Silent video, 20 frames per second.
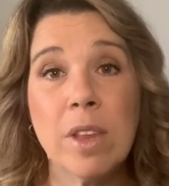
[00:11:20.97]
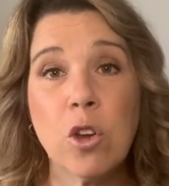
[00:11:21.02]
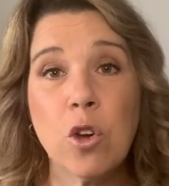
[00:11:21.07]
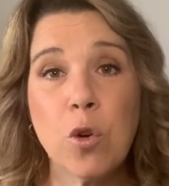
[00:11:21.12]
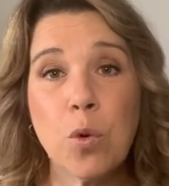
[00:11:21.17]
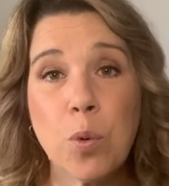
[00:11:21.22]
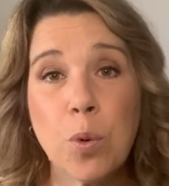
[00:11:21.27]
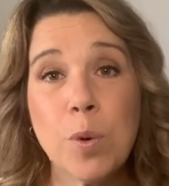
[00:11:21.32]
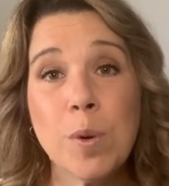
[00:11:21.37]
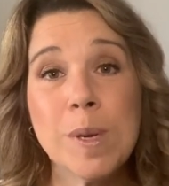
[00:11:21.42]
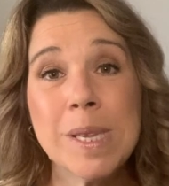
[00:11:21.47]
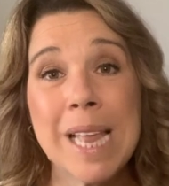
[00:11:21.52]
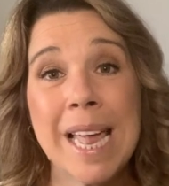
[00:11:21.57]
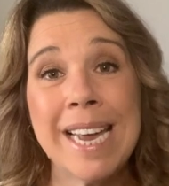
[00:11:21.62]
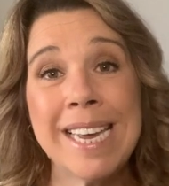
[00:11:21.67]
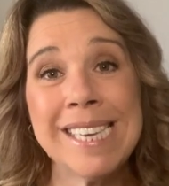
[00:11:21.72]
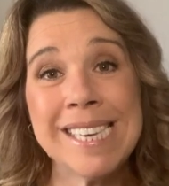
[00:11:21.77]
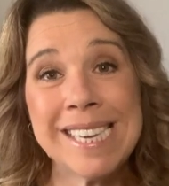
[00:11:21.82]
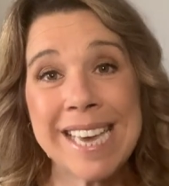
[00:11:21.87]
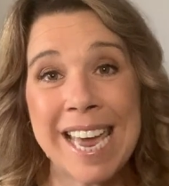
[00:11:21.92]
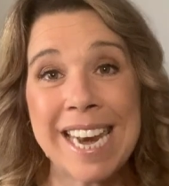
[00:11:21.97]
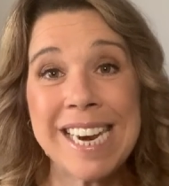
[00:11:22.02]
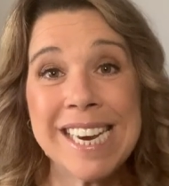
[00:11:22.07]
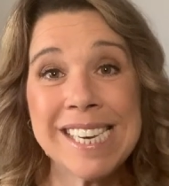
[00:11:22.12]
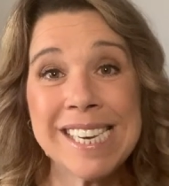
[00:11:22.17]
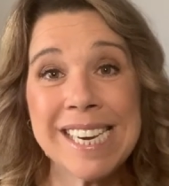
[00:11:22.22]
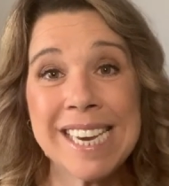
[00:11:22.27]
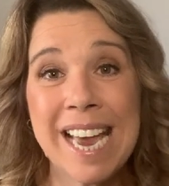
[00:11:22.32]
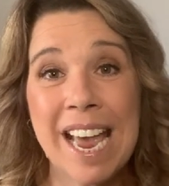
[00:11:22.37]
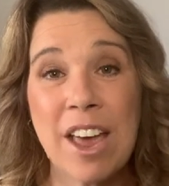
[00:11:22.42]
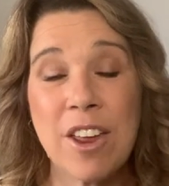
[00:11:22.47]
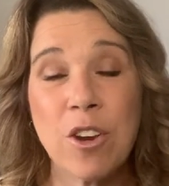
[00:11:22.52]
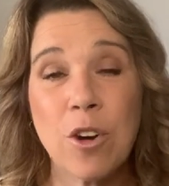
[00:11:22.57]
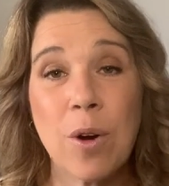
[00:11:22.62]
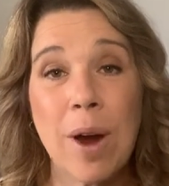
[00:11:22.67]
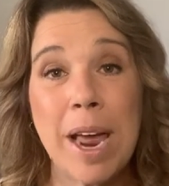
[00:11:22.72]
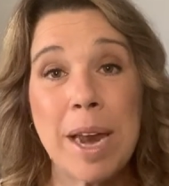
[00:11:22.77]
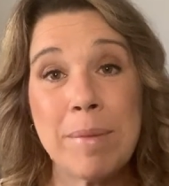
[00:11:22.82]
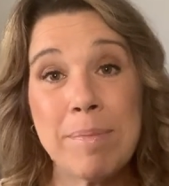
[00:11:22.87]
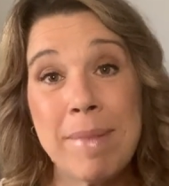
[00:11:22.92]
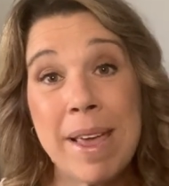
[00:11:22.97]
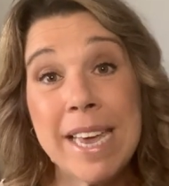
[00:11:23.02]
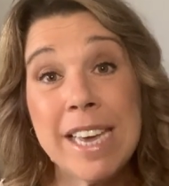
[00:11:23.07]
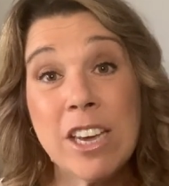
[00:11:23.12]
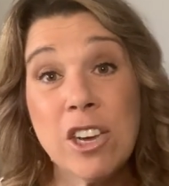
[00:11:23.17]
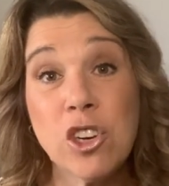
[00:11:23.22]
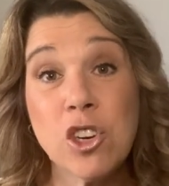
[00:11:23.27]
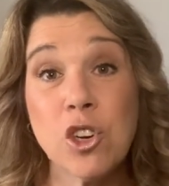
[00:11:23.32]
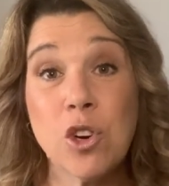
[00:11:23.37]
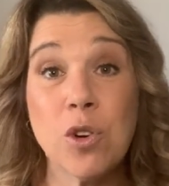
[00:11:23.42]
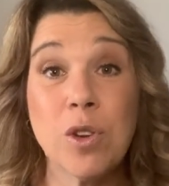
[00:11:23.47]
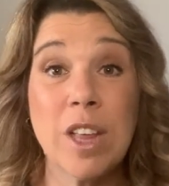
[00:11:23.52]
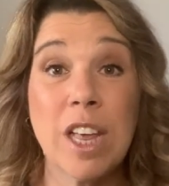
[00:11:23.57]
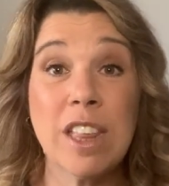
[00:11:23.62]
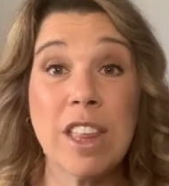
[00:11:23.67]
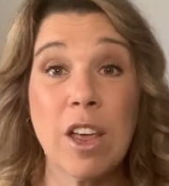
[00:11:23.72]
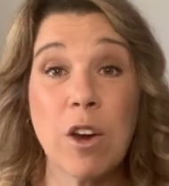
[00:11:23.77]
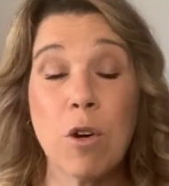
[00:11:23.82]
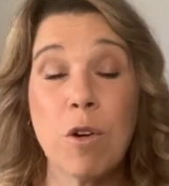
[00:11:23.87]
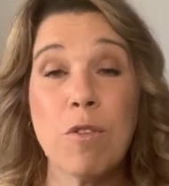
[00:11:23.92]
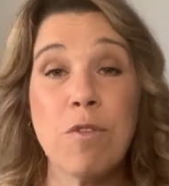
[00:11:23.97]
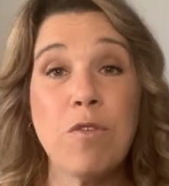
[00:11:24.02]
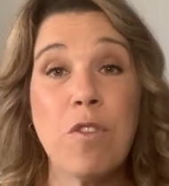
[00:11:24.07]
cruise lines getting together and making sure that they are